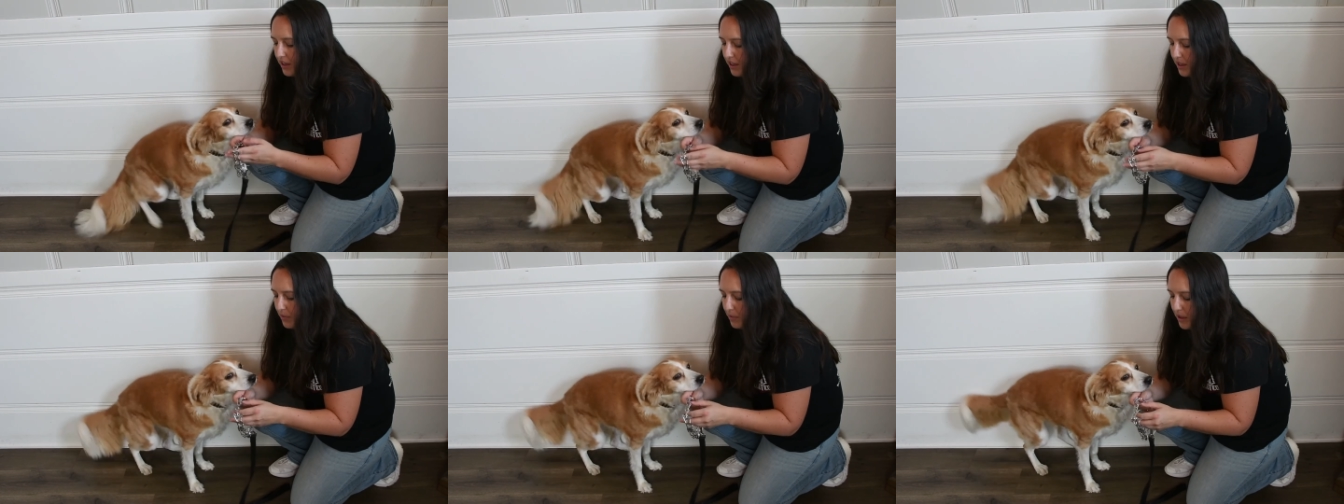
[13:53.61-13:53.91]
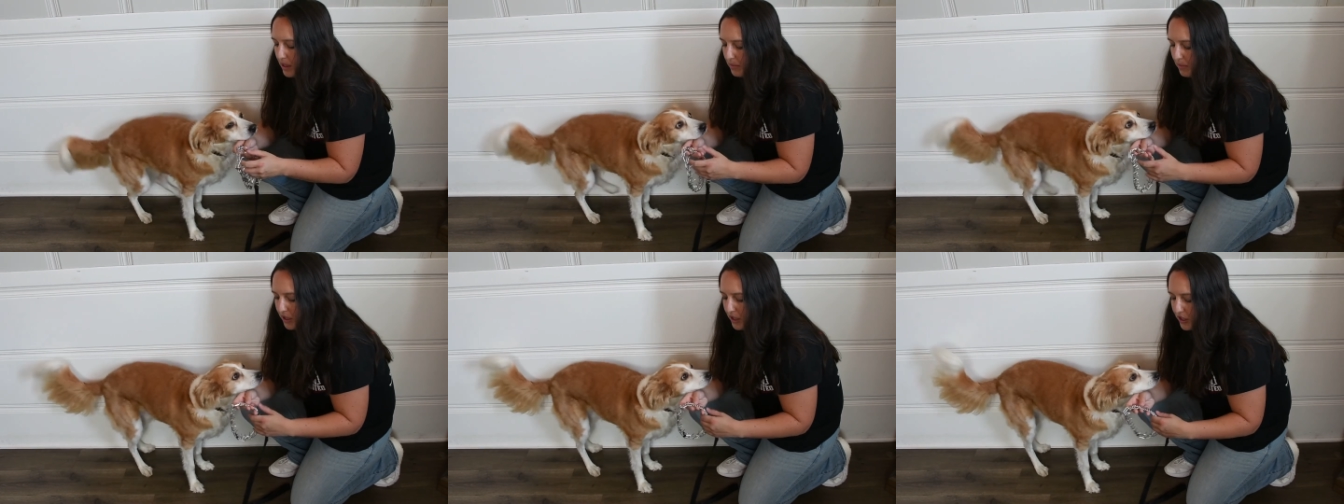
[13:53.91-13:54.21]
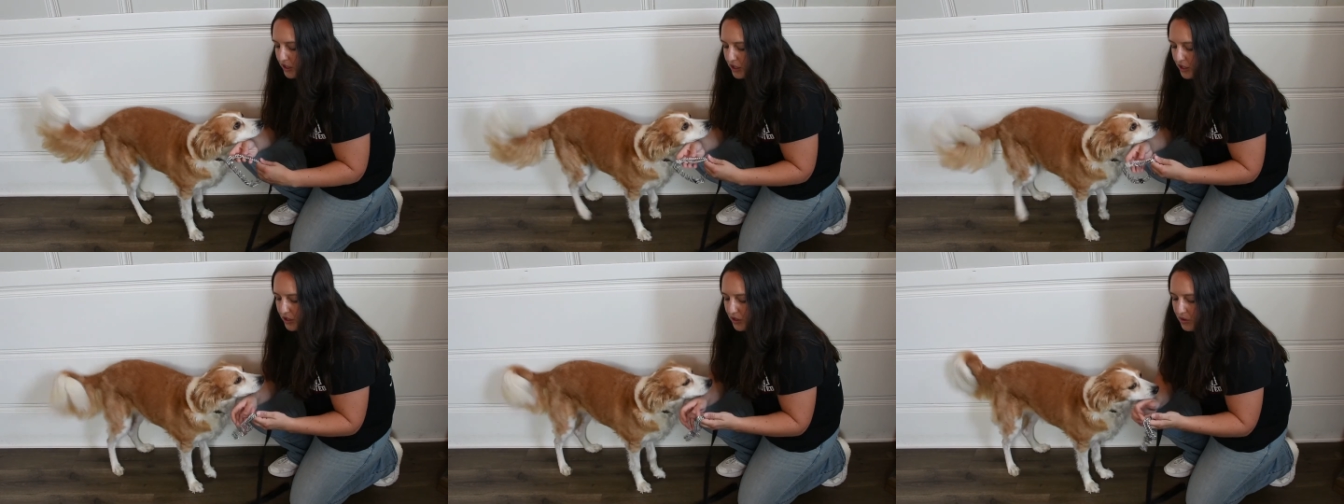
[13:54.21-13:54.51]
And what I'm
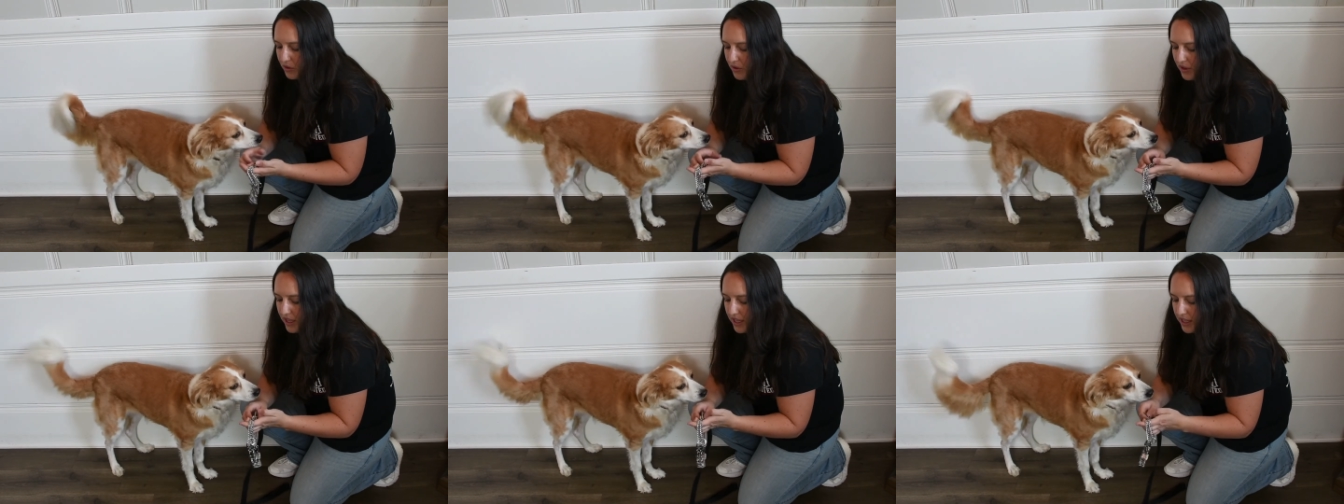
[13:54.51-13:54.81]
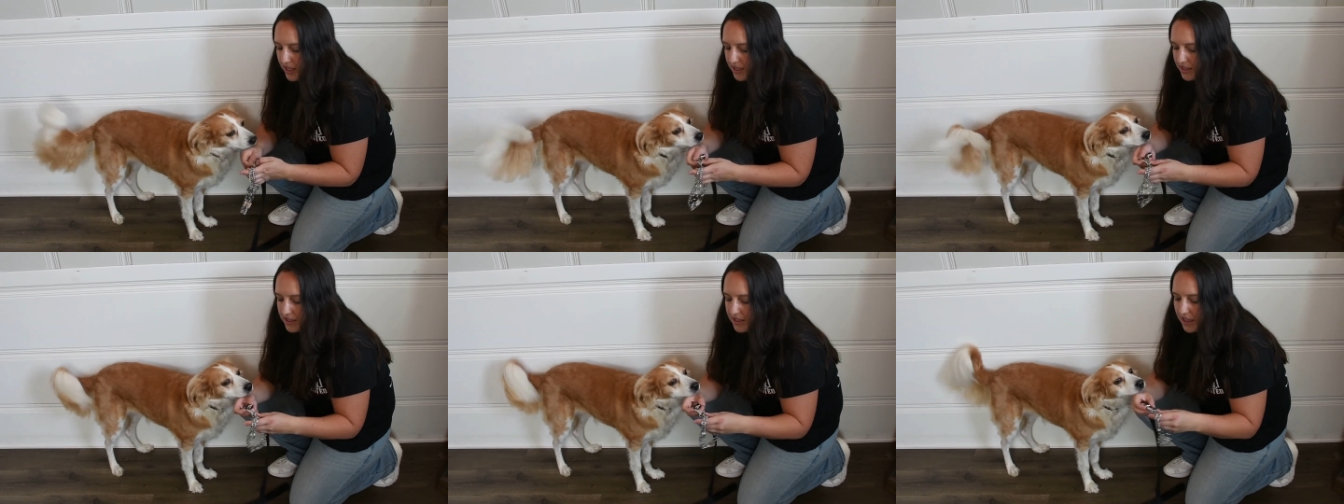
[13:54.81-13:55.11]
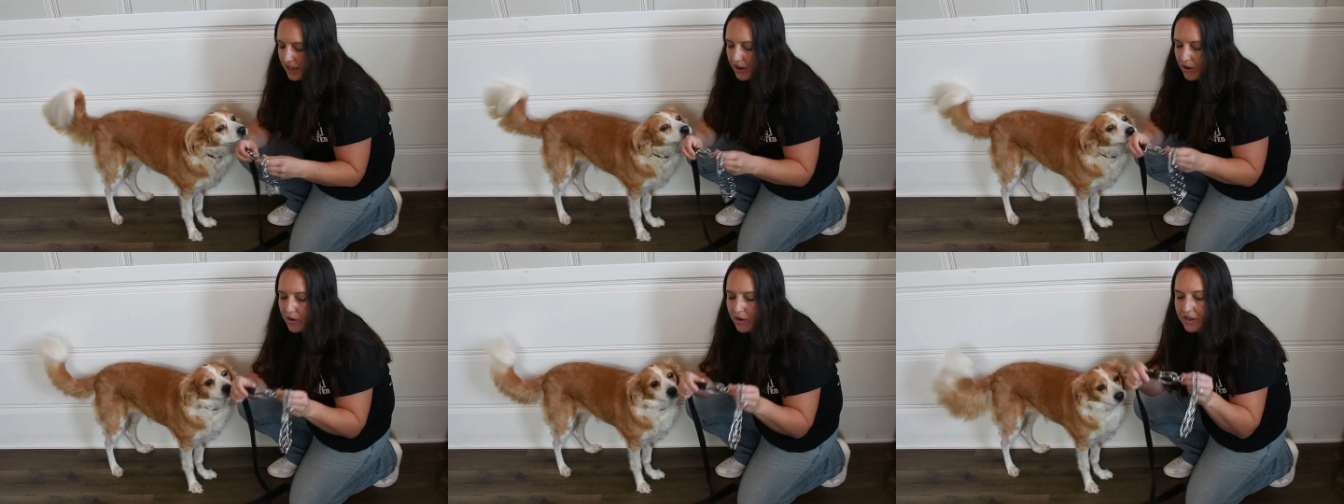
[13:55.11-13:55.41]
going to do is,
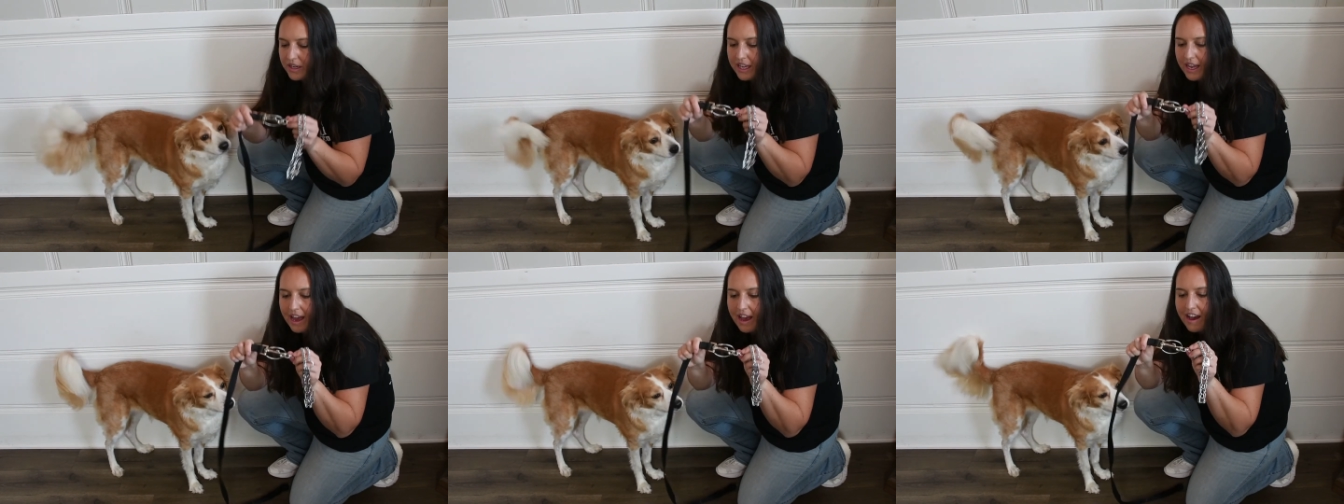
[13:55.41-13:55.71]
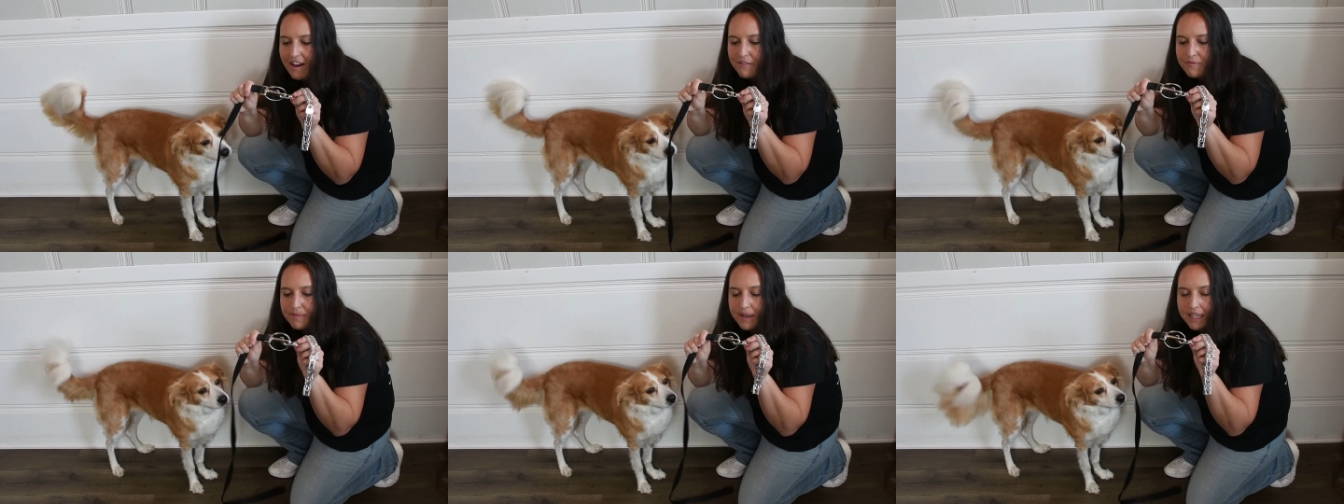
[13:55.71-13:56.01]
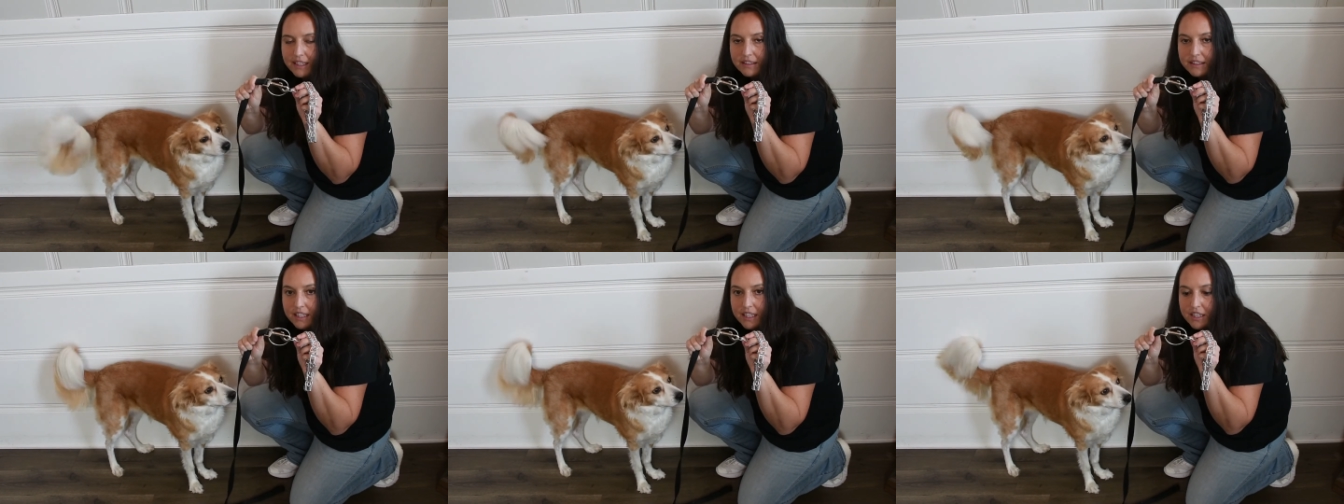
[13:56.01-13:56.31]
see, I already have
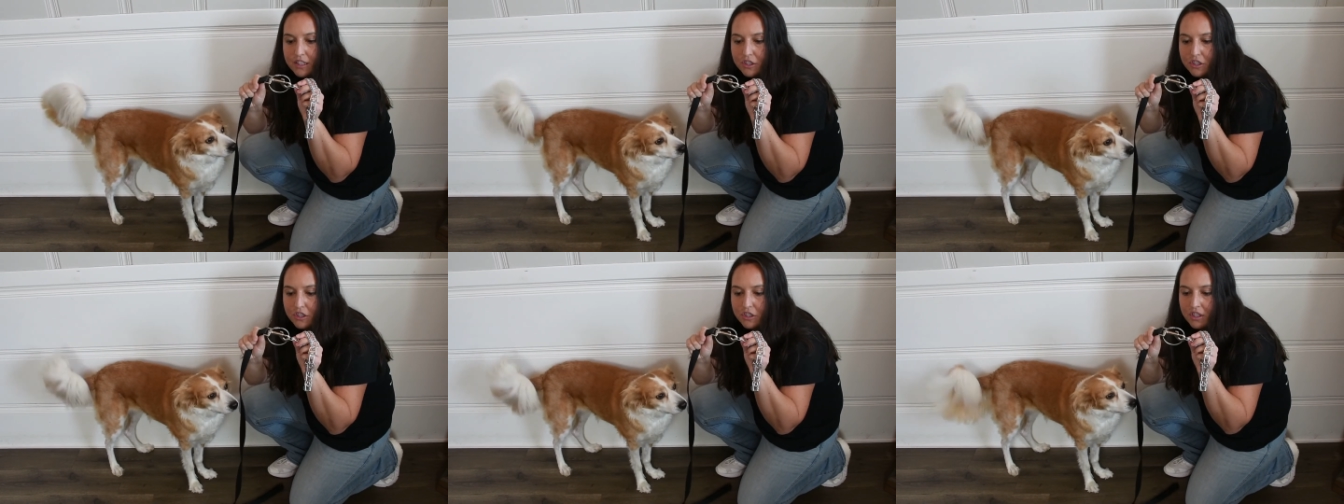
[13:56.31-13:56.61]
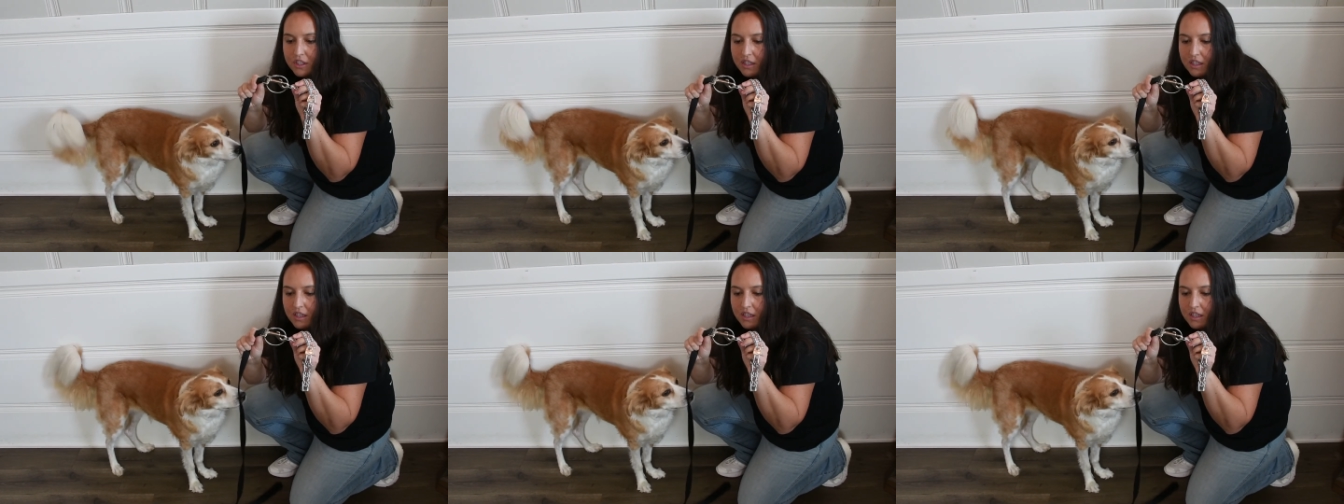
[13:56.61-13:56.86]
my leash,